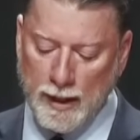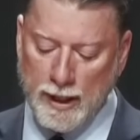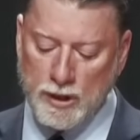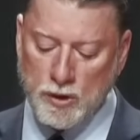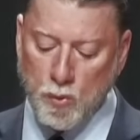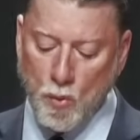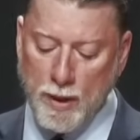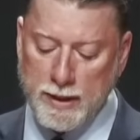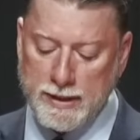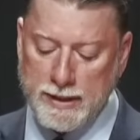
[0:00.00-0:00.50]

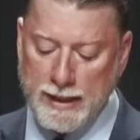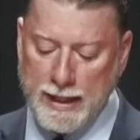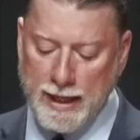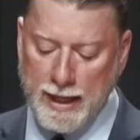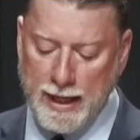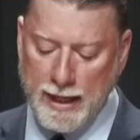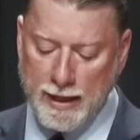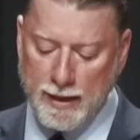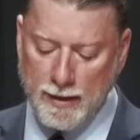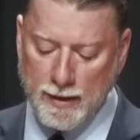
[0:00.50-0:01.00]
It's once
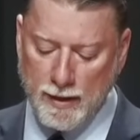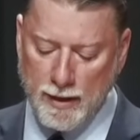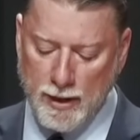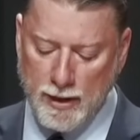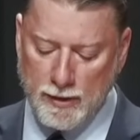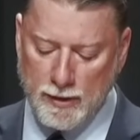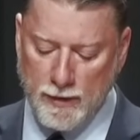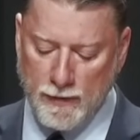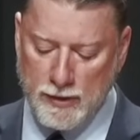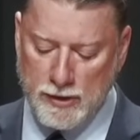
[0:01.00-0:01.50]
again
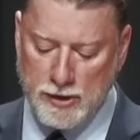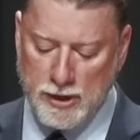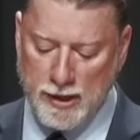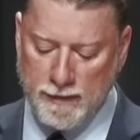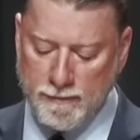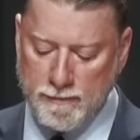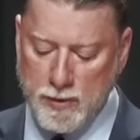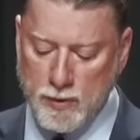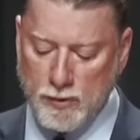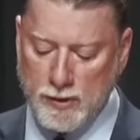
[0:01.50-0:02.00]
to the
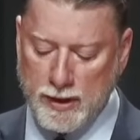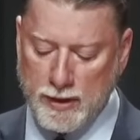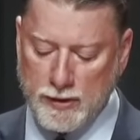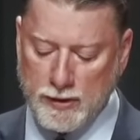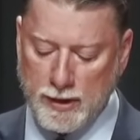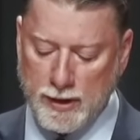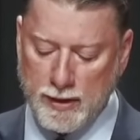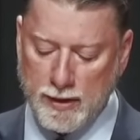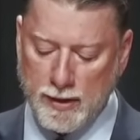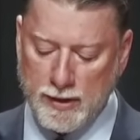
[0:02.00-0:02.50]
chief
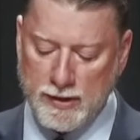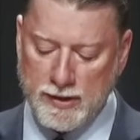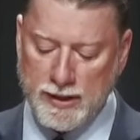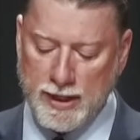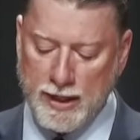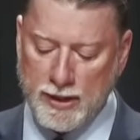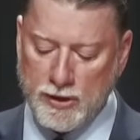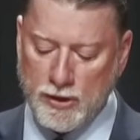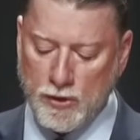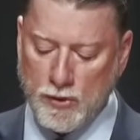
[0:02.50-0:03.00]
musician
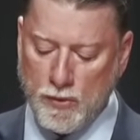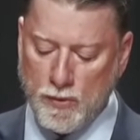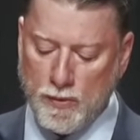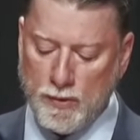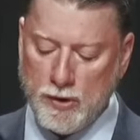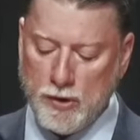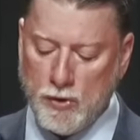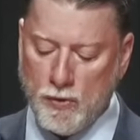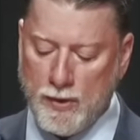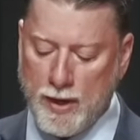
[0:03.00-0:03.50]
set
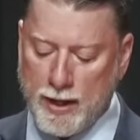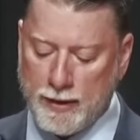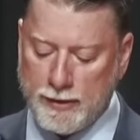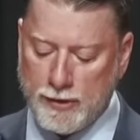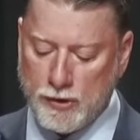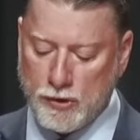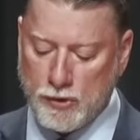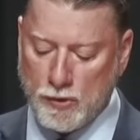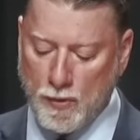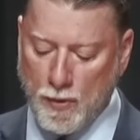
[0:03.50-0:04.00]
to do not
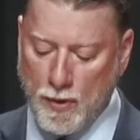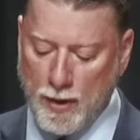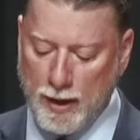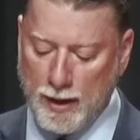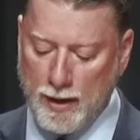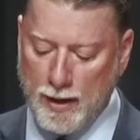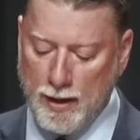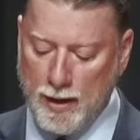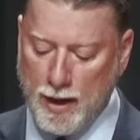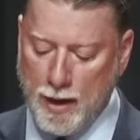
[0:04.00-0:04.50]

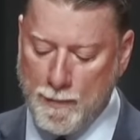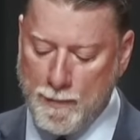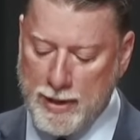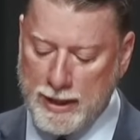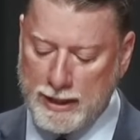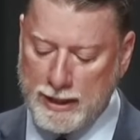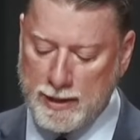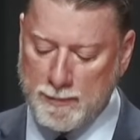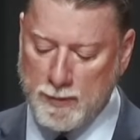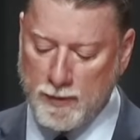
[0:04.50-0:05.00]
destroy, a
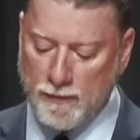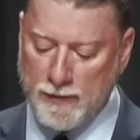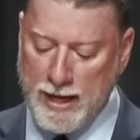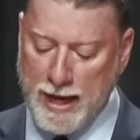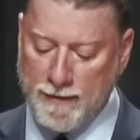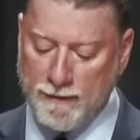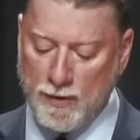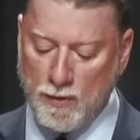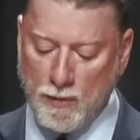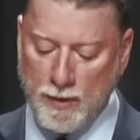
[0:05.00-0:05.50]
Michtam of
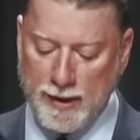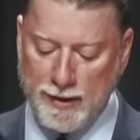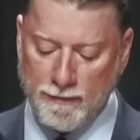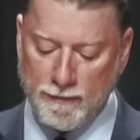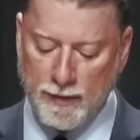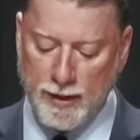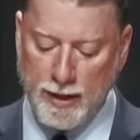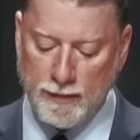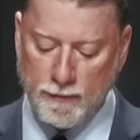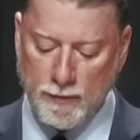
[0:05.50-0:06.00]
David when he
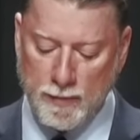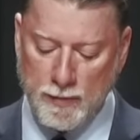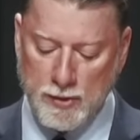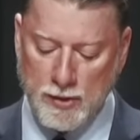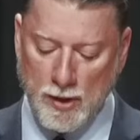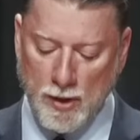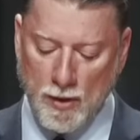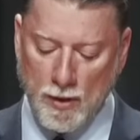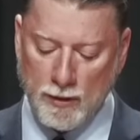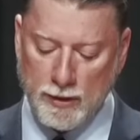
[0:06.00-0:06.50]
fled from
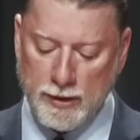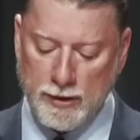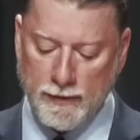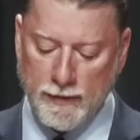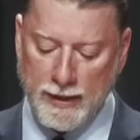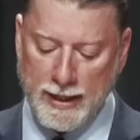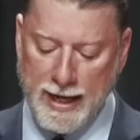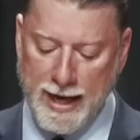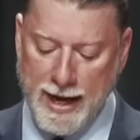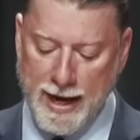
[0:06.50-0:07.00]
Saul into
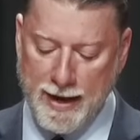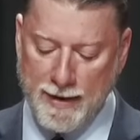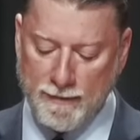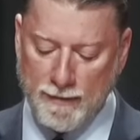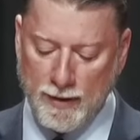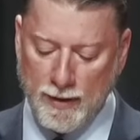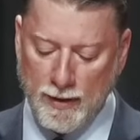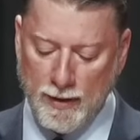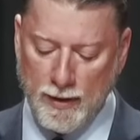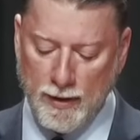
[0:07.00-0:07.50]
the cave.